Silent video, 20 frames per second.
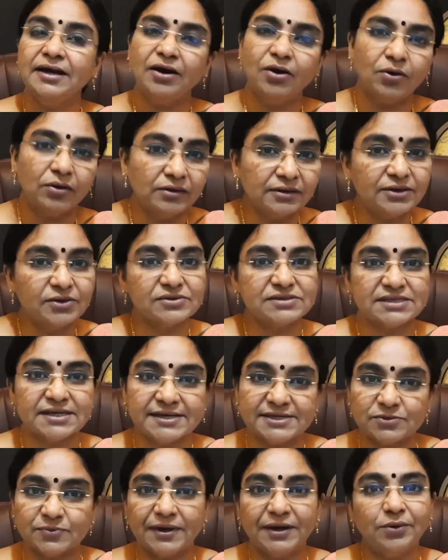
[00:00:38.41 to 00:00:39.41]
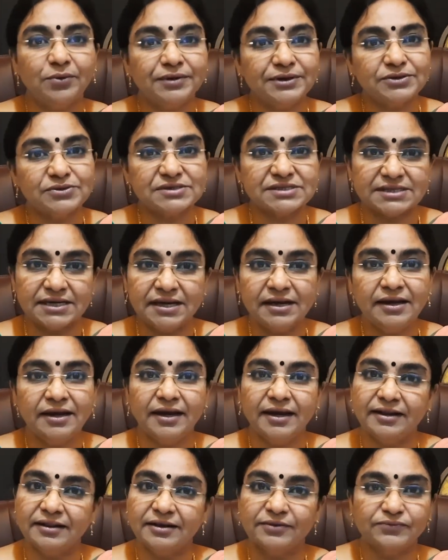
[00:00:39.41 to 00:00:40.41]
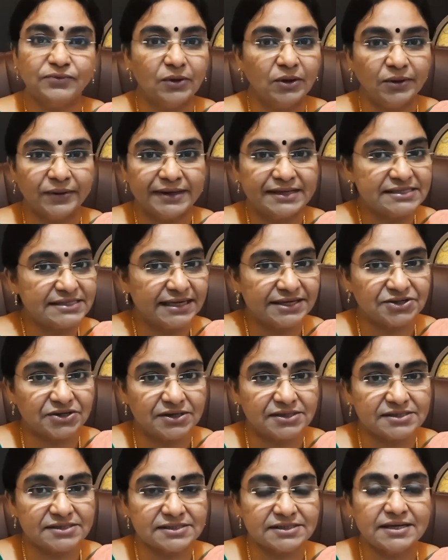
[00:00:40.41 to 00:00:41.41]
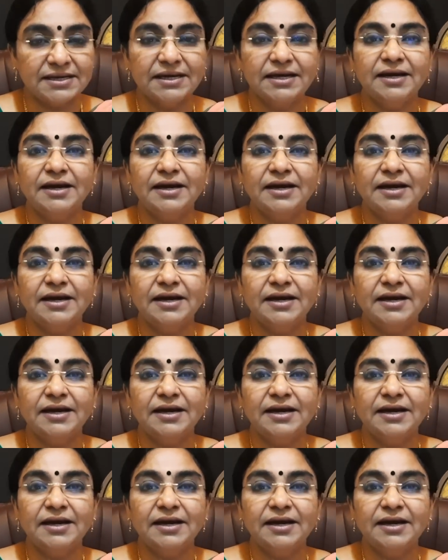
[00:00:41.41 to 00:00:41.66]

all those things we are going to see in the following sessions.